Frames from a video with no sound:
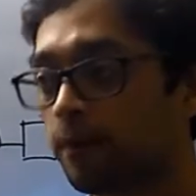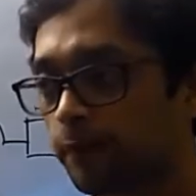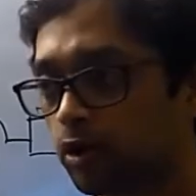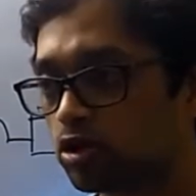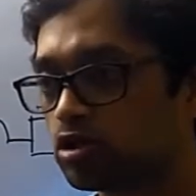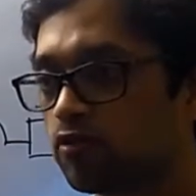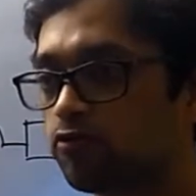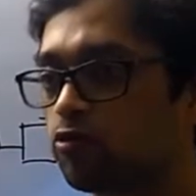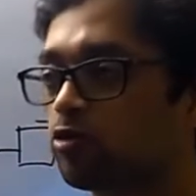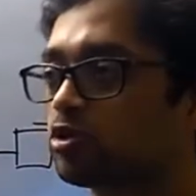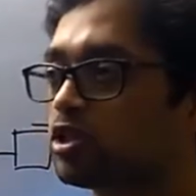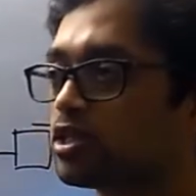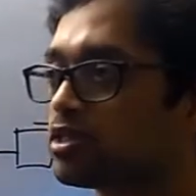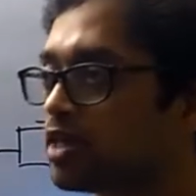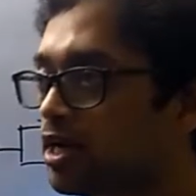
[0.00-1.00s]
Because the
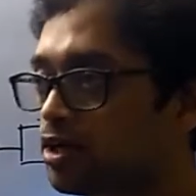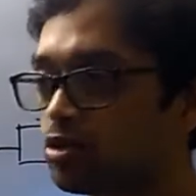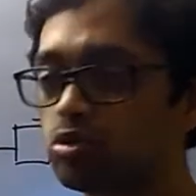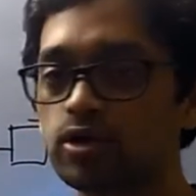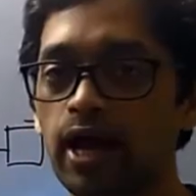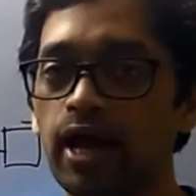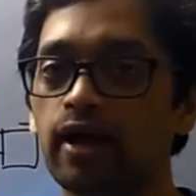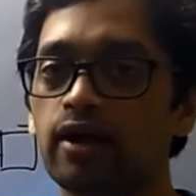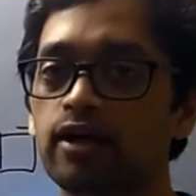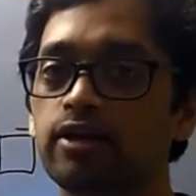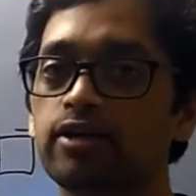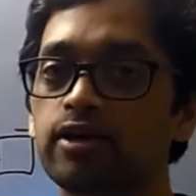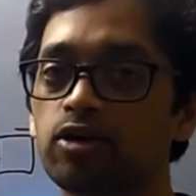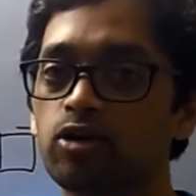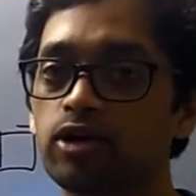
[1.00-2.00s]
forces that you tackle
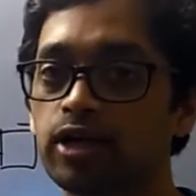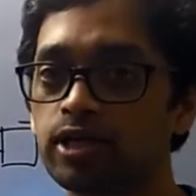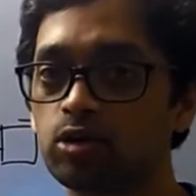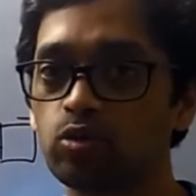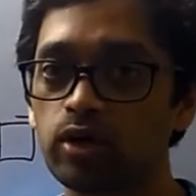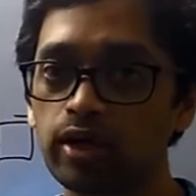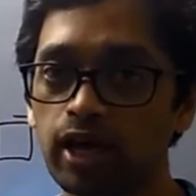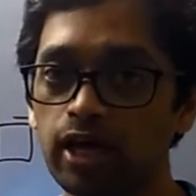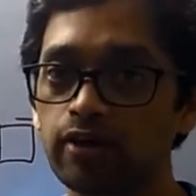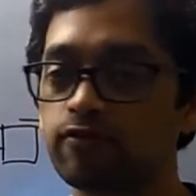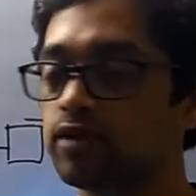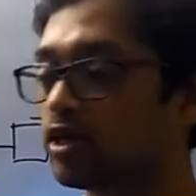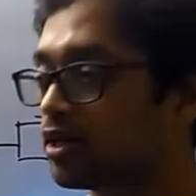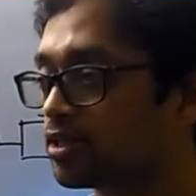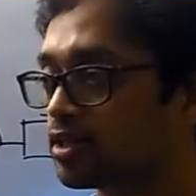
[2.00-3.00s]
in your day-to-day
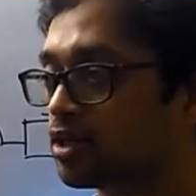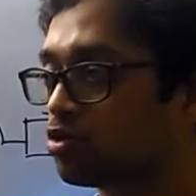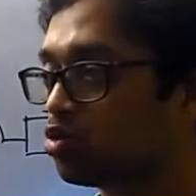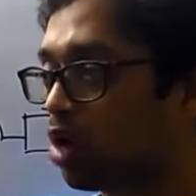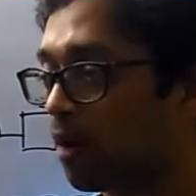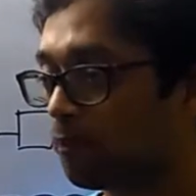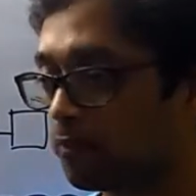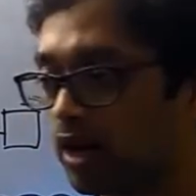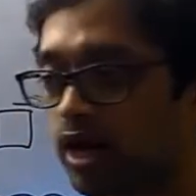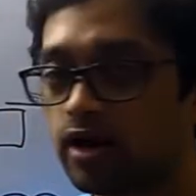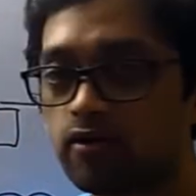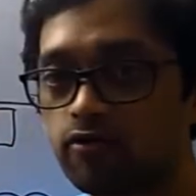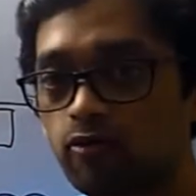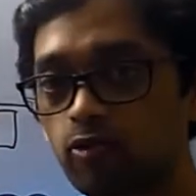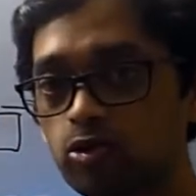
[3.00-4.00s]
life, let us say you apply
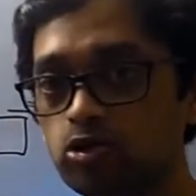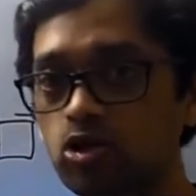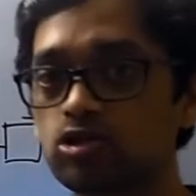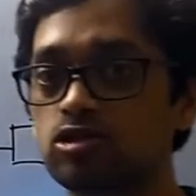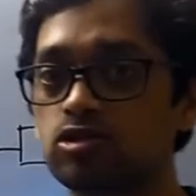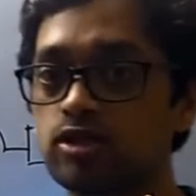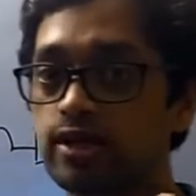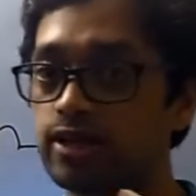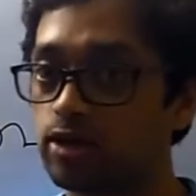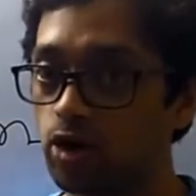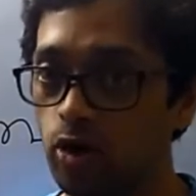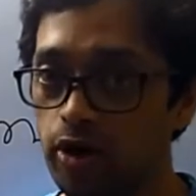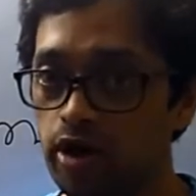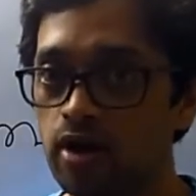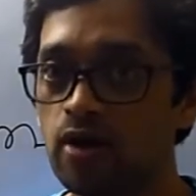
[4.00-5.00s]
a force on steel
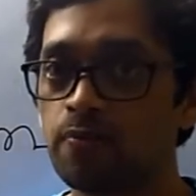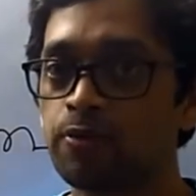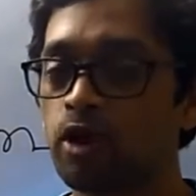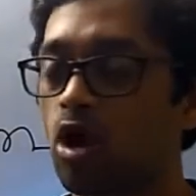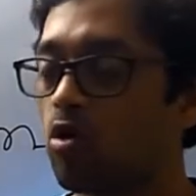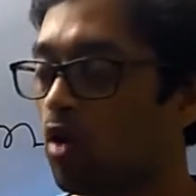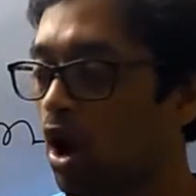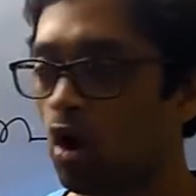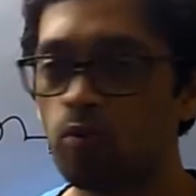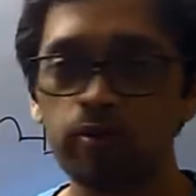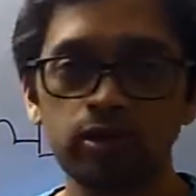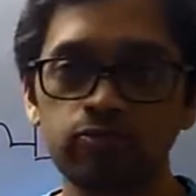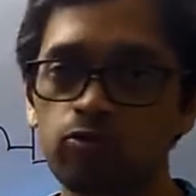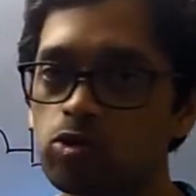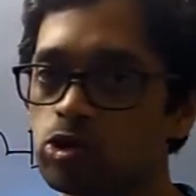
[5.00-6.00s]
rod. Now how
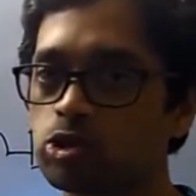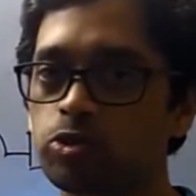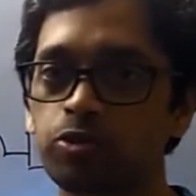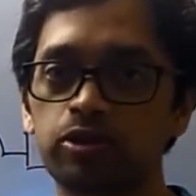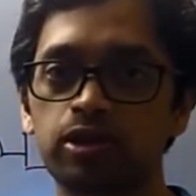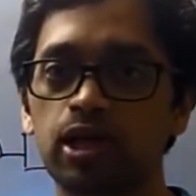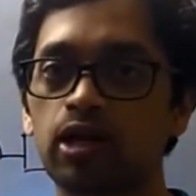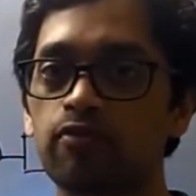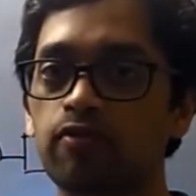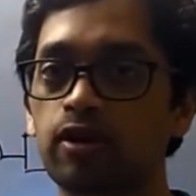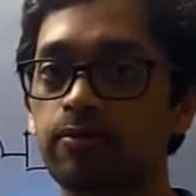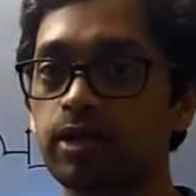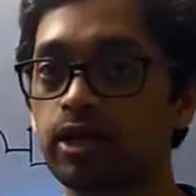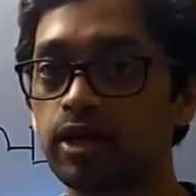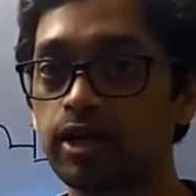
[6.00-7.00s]
much force do you think
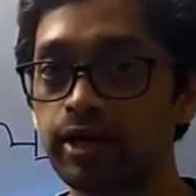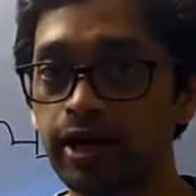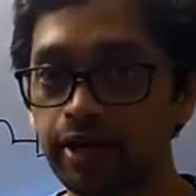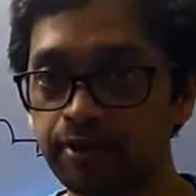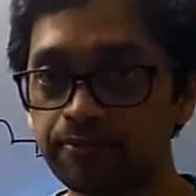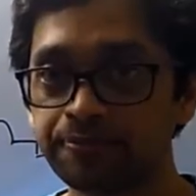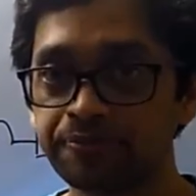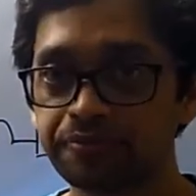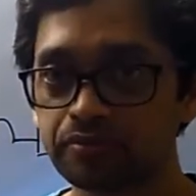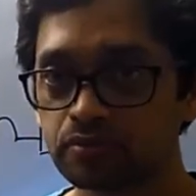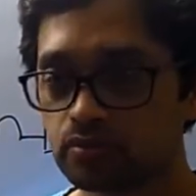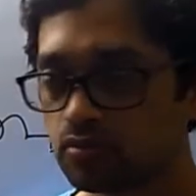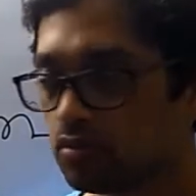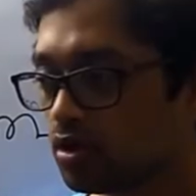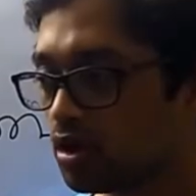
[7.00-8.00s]
will be needed
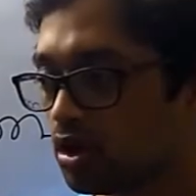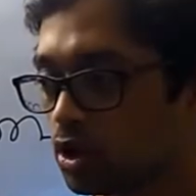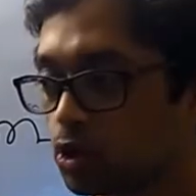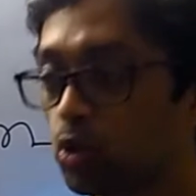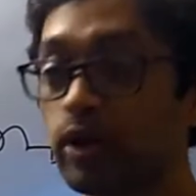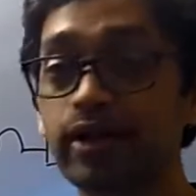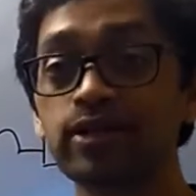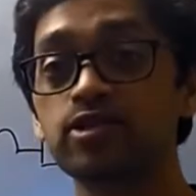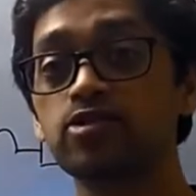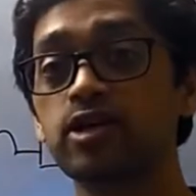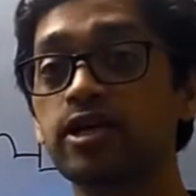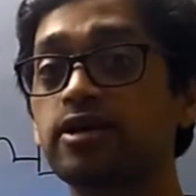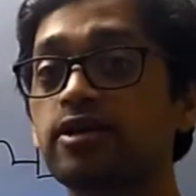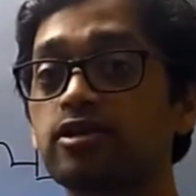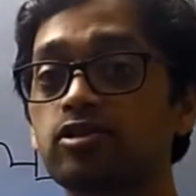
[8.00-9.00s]
to
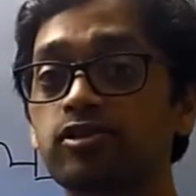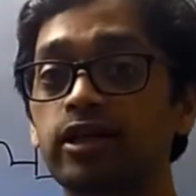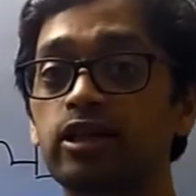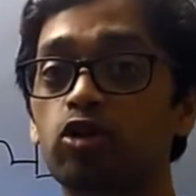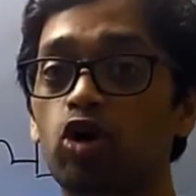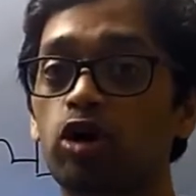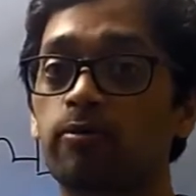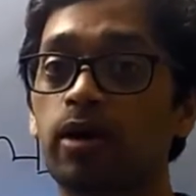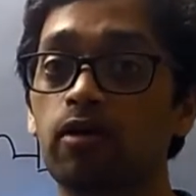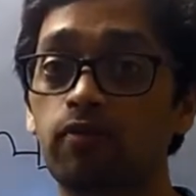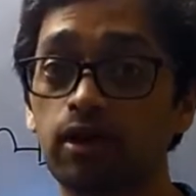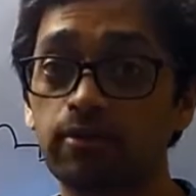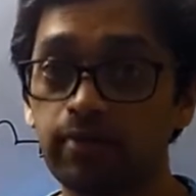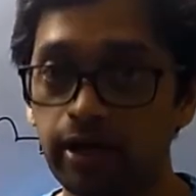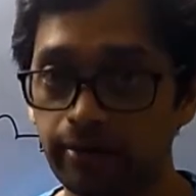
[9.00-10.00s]
extend the steel rod by
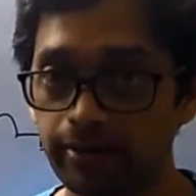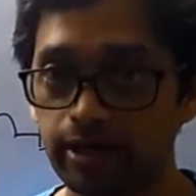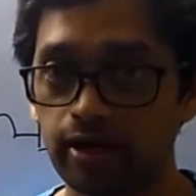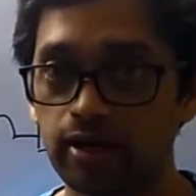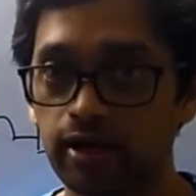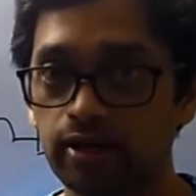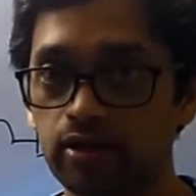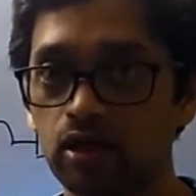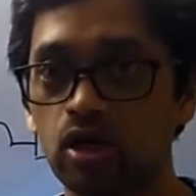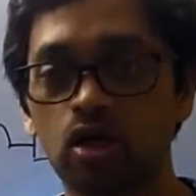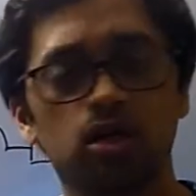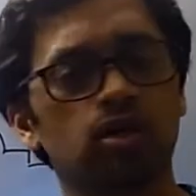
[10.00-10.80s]
1 millimeter length?